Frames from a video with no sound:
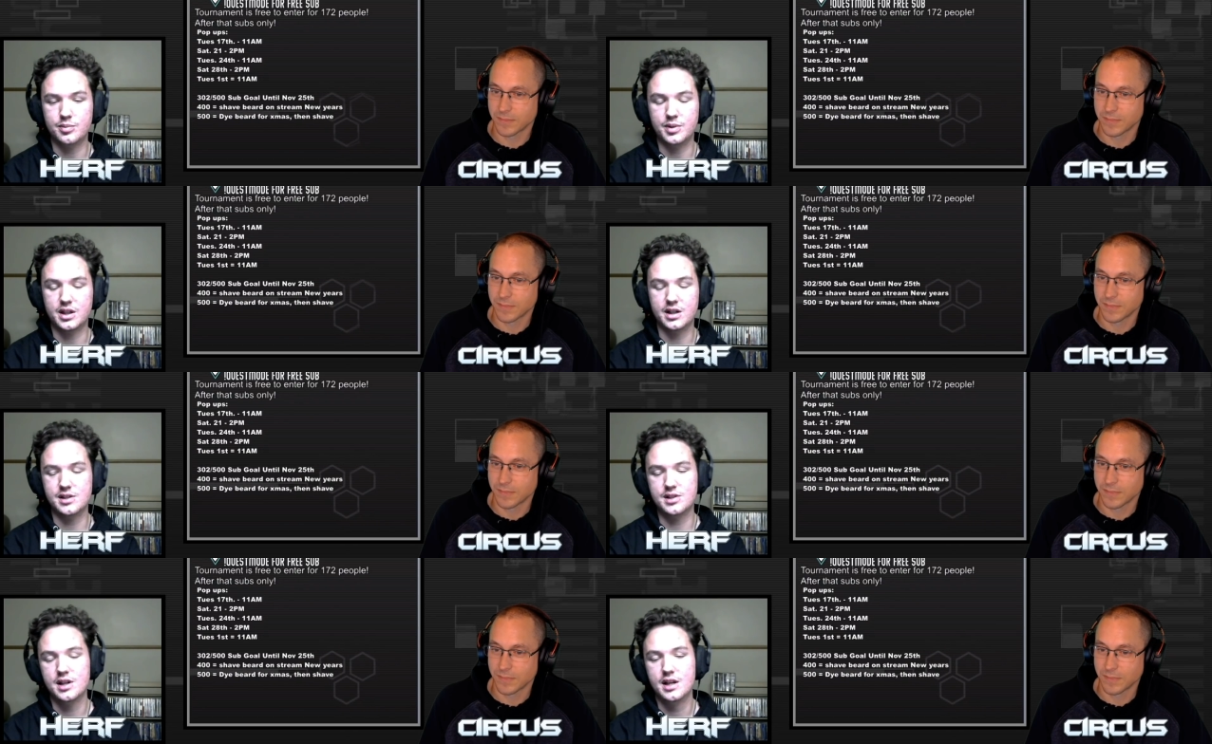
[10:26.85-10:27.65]

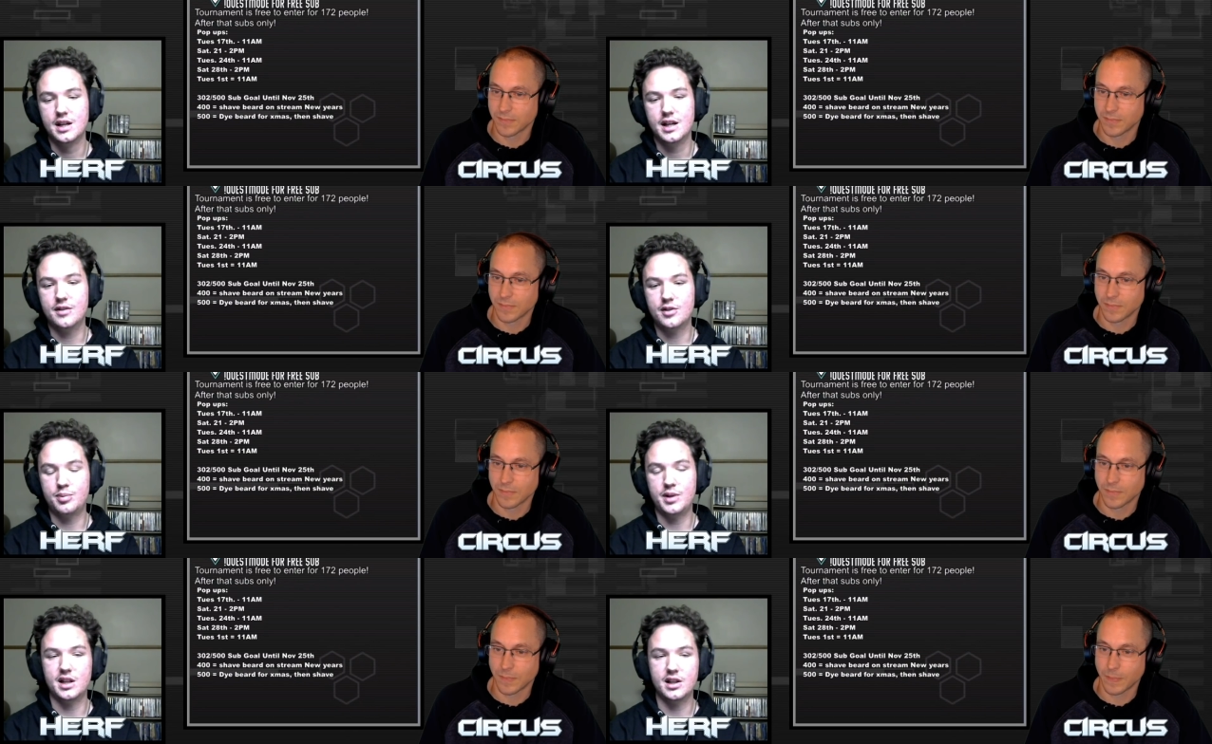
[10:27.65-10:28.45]
Speaker 1: Because if they're
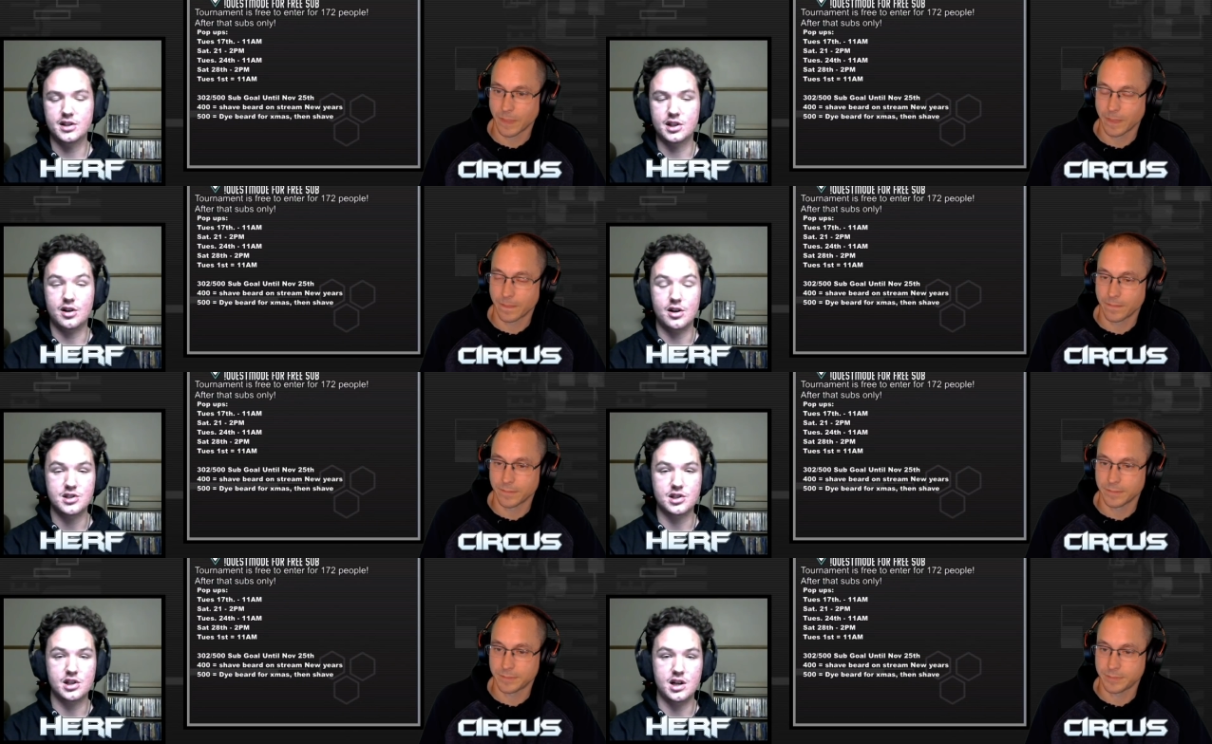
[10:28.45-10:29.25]
playing like the Cards
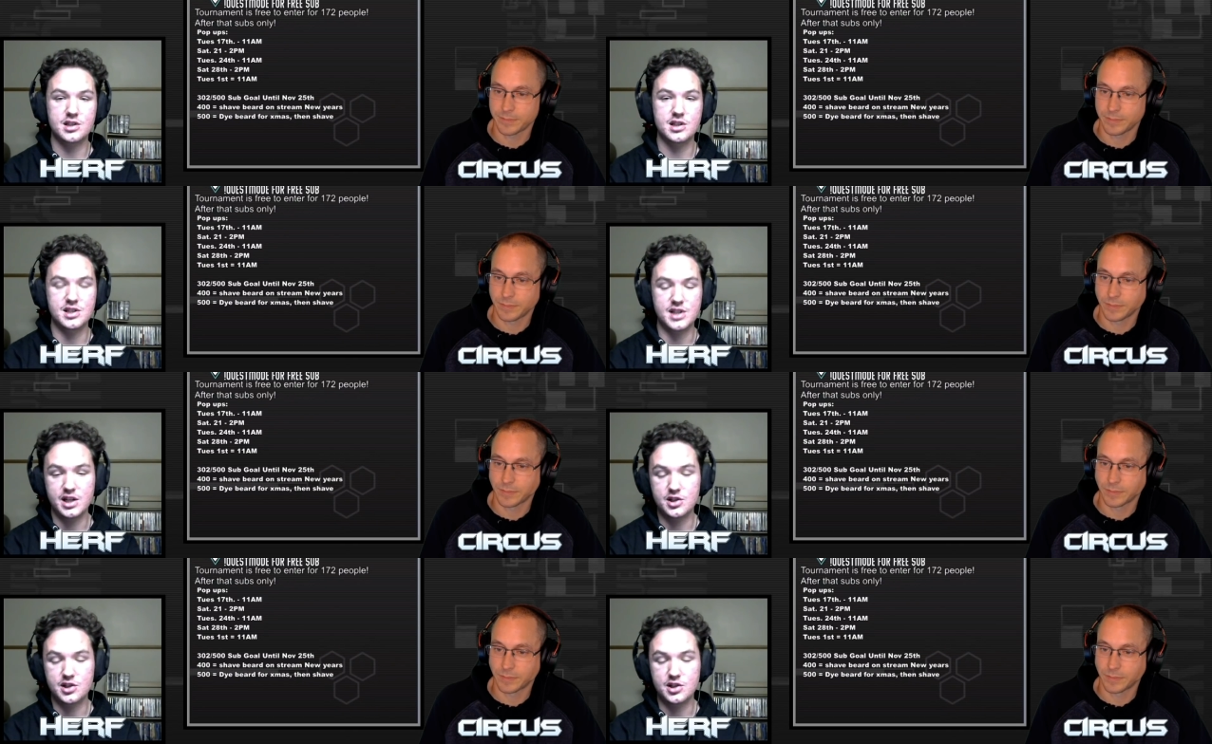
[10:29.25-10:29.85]
of Consonants Hate